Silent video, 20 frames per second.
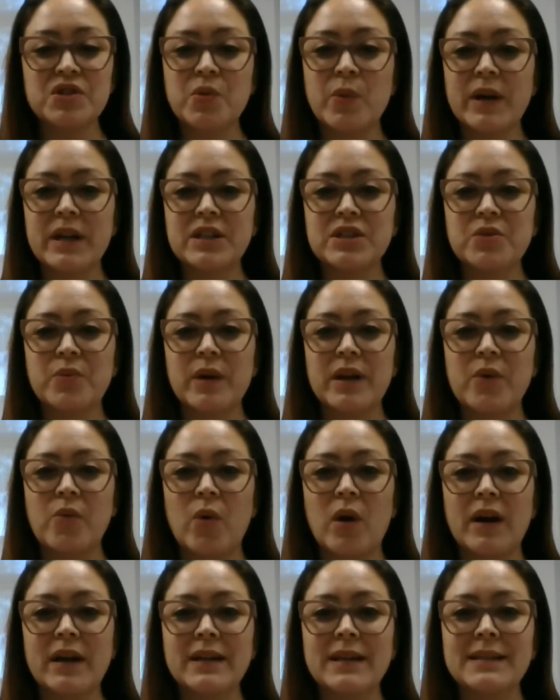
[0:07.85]

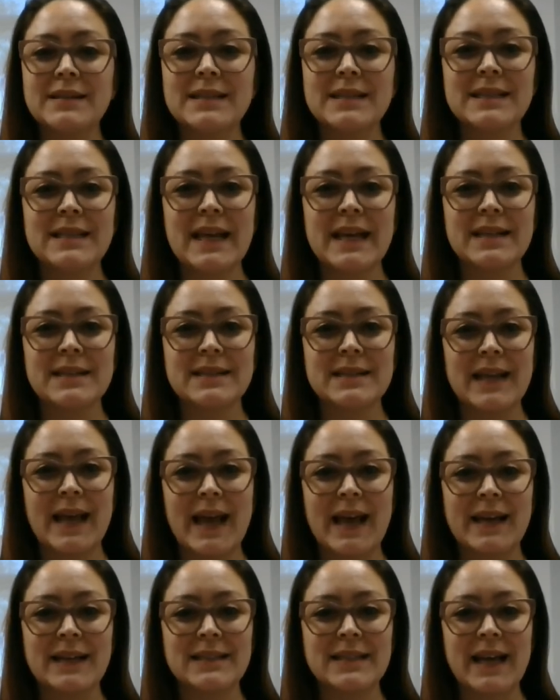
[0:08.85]
2021. And today is an
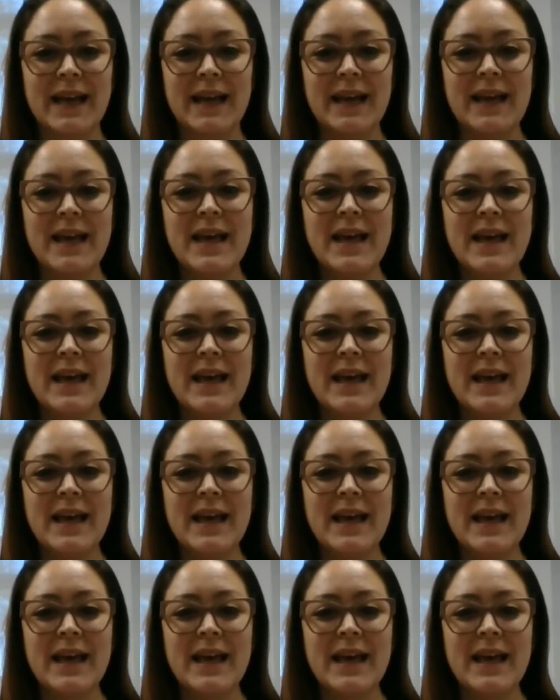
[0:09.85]
A day.